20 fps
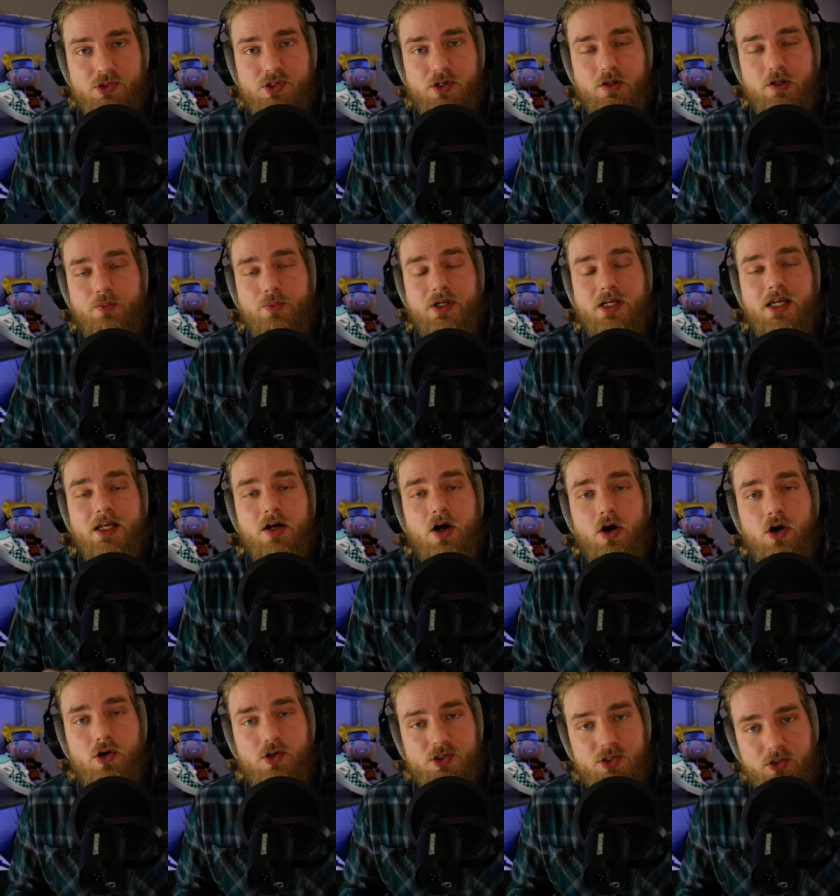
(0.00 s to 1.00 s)
so that we can
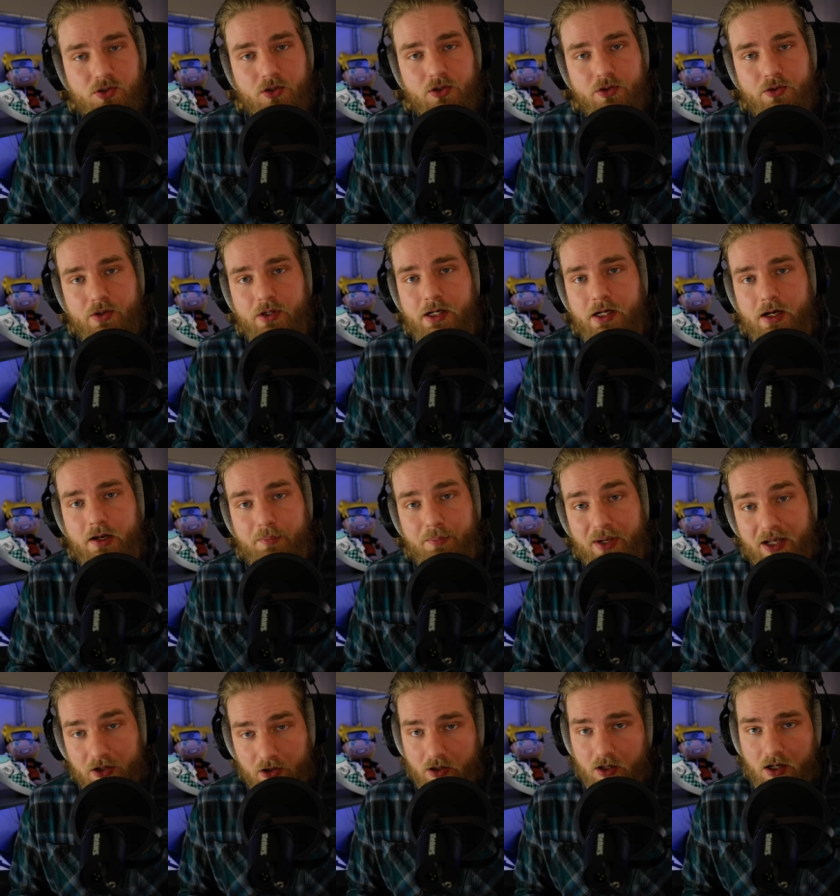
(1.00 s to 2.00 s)
all start creating
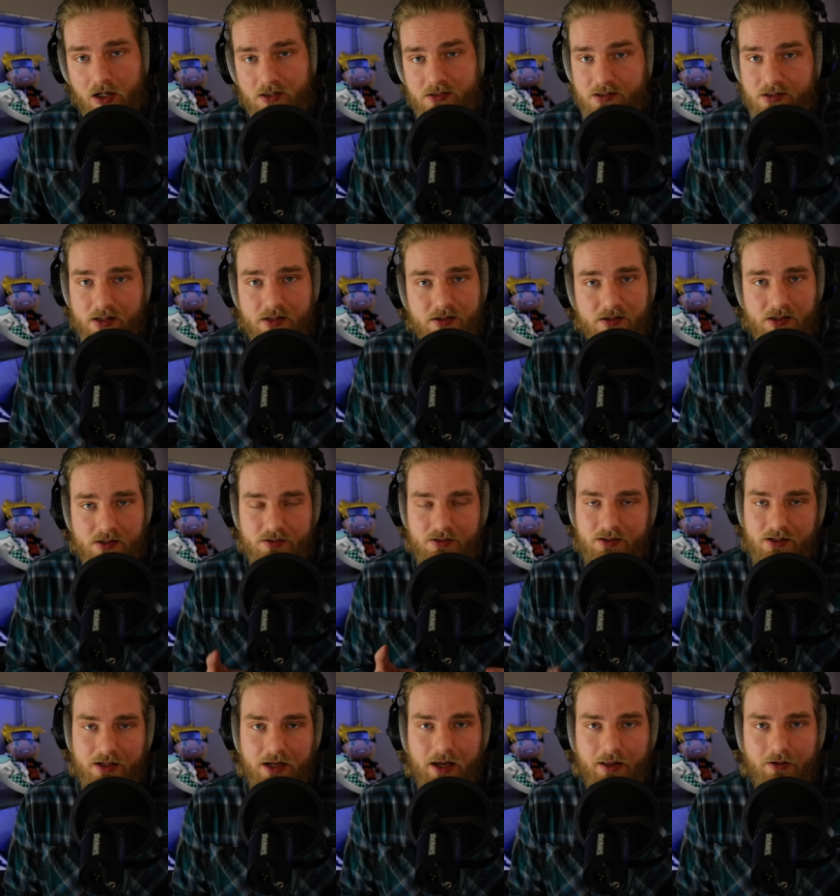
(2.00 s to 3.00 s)
better content
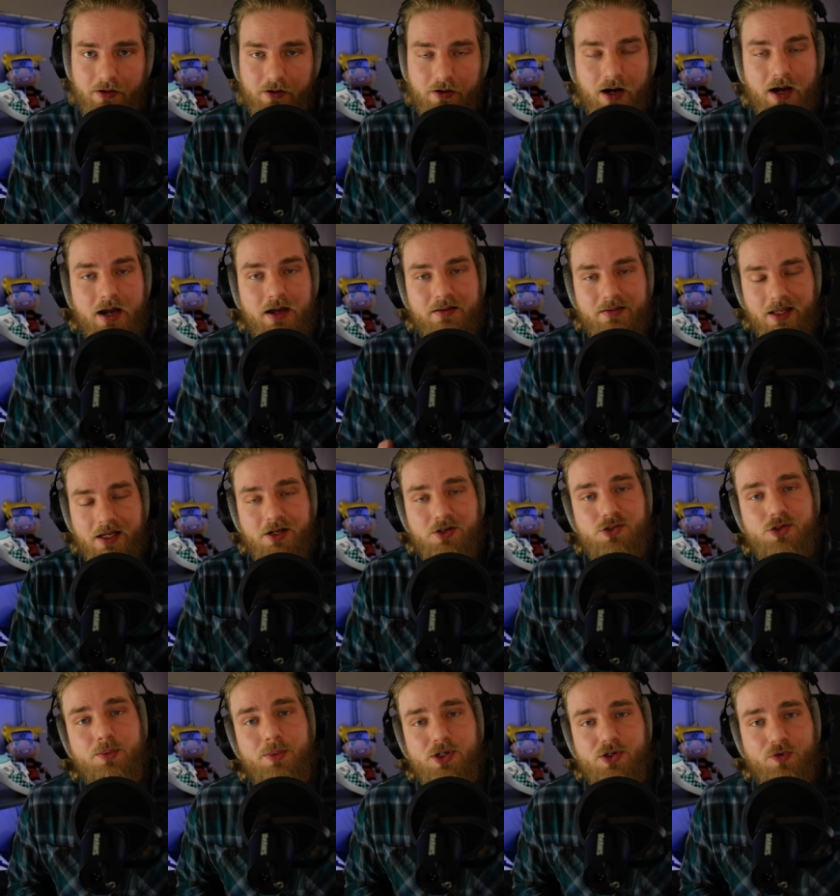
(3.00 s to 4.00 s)
together. Thank you
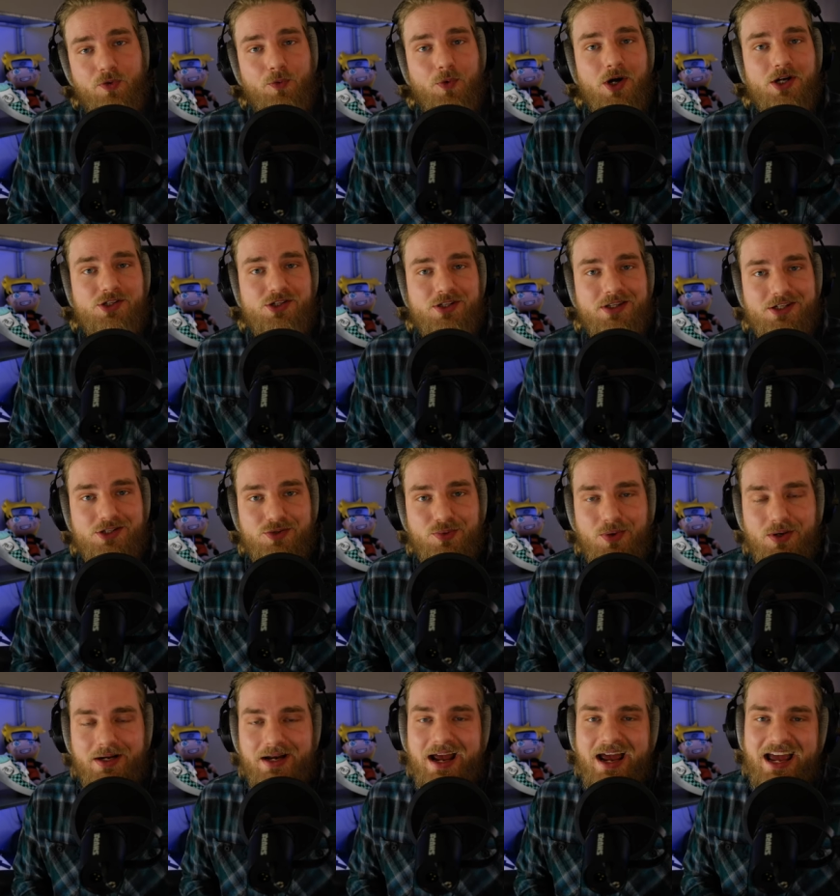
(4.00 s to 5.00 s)
so much for watching this
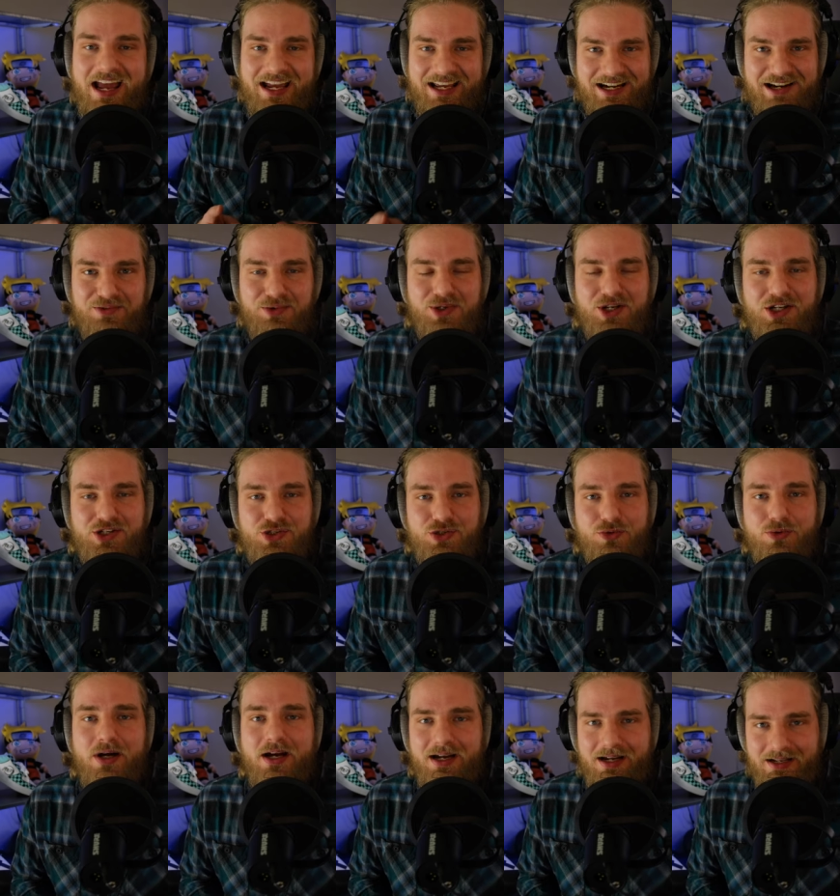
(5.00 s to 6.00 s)
one, and I will catch
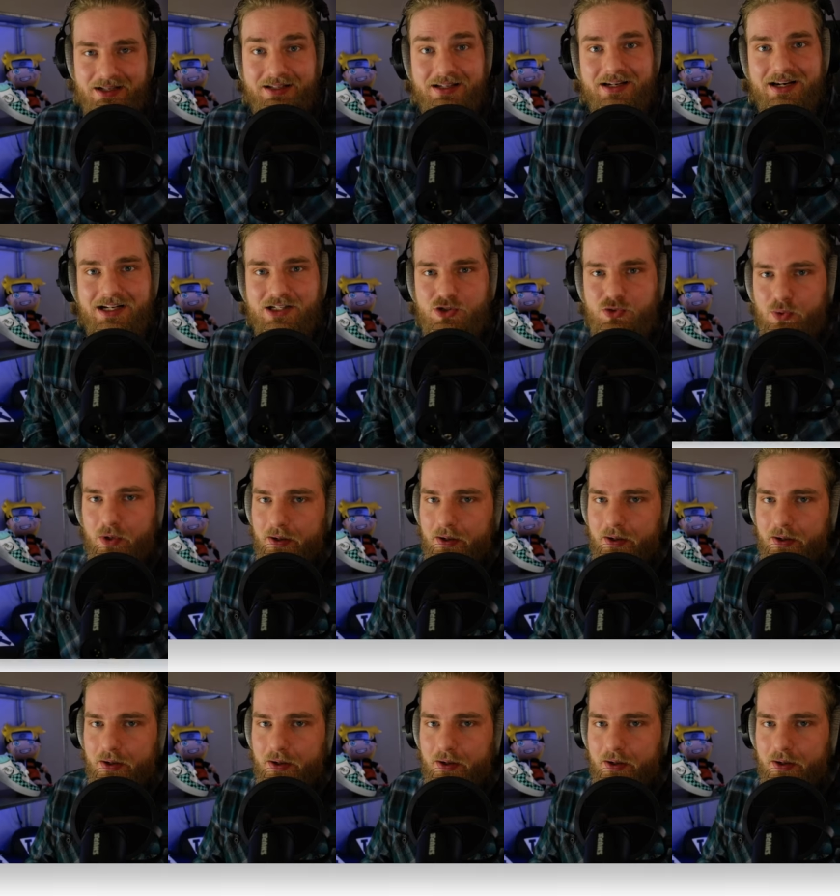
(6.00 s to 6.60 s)
you in the next